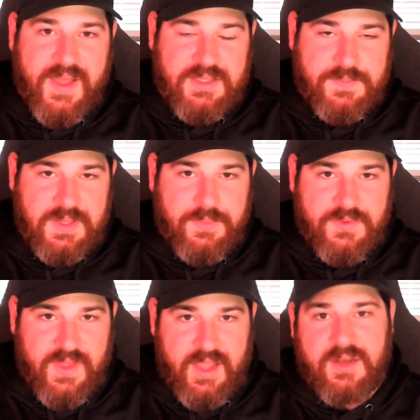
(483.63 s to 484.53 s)
people
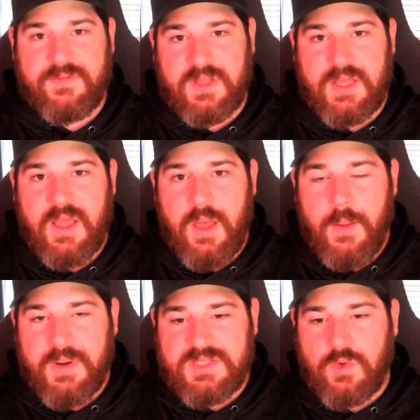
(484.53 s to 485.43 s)
negatively,
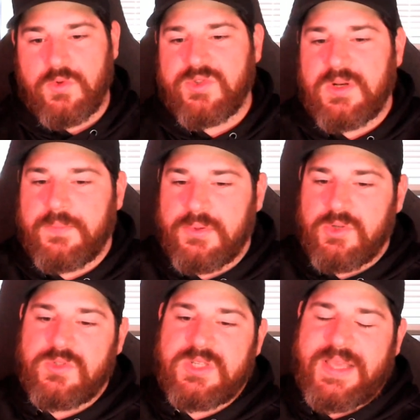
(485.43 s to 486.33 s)
but it's also going to
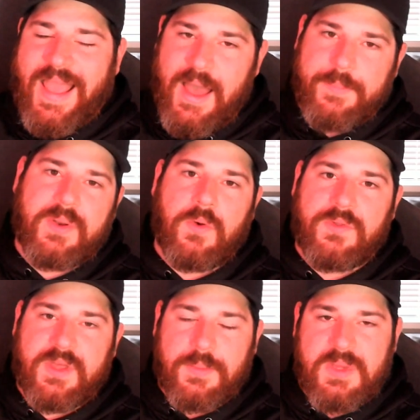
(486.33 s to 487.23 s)
produce capital
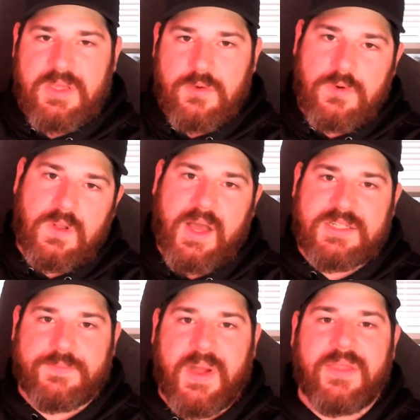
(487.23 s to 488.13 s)
that can be
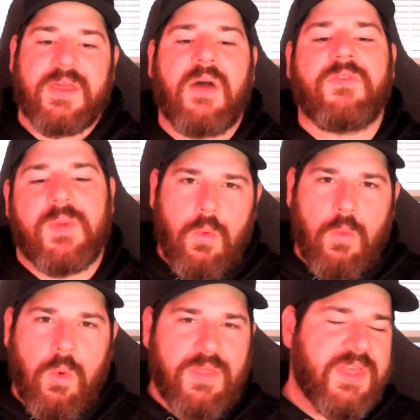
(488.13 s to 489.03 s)
utilized by the government.
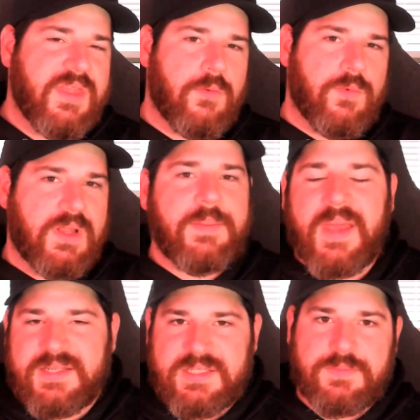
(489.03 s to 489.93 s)
One thing that really
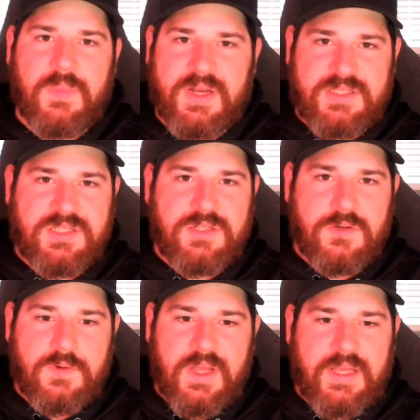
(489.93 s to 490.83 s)
makes this money
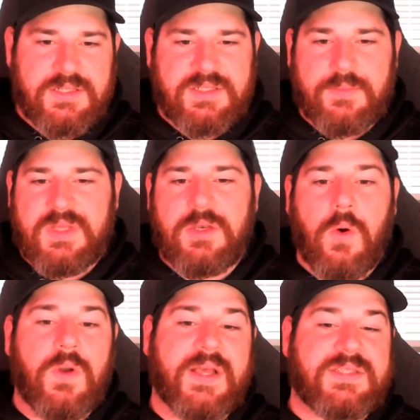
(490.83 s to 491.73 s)
too is something
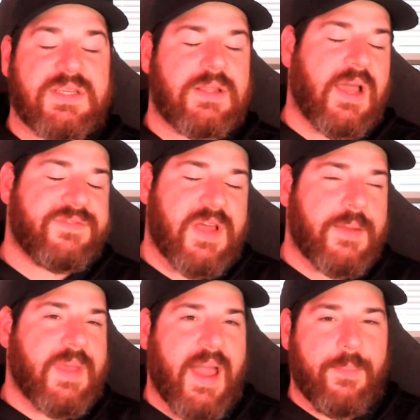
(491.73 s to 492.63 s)
known as the
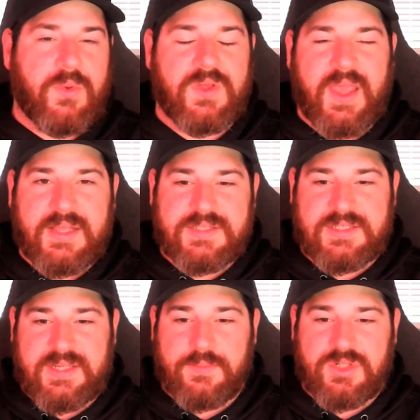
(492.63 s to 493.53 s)
lifetime capital gains
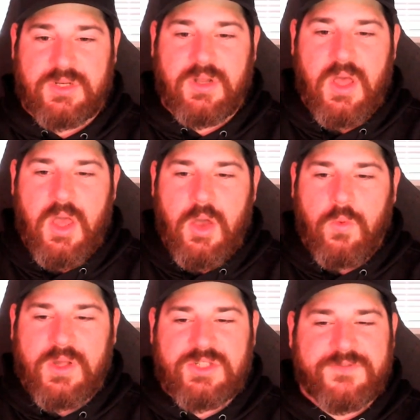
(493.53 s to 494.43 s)
exemption,
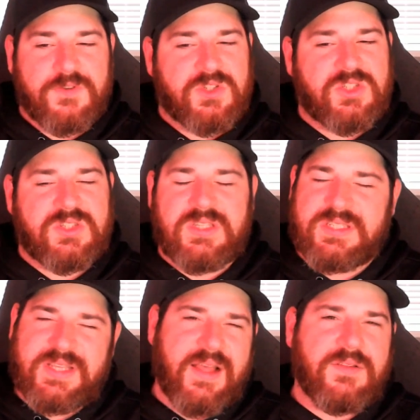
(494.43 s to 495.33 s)
which for the
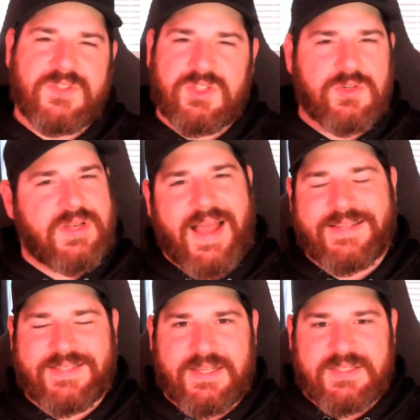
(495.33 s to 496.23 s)
sale of certain
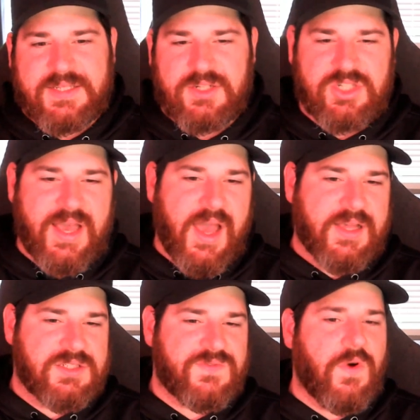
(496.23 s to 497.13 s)
assets such
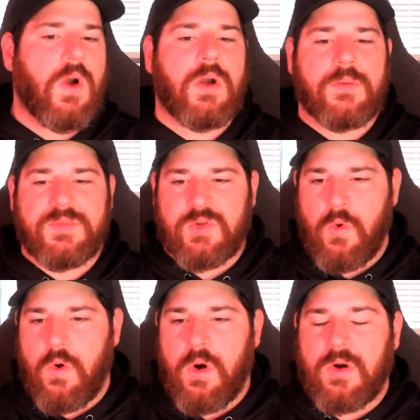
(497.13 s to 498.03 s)
as farms
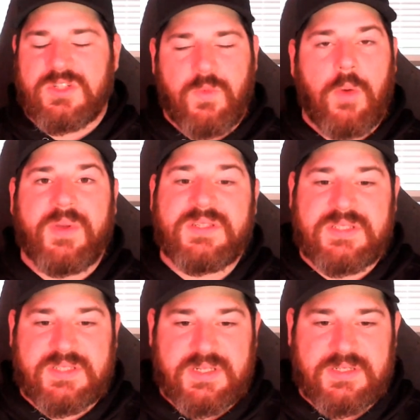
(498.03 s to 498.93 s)
or small
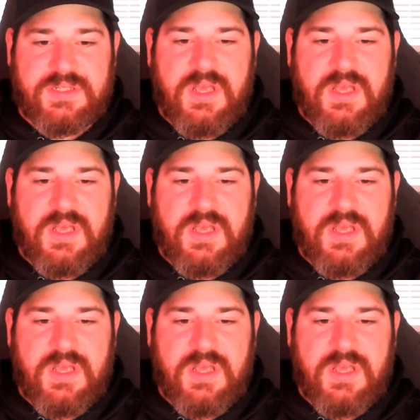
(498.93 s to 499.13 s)
businesses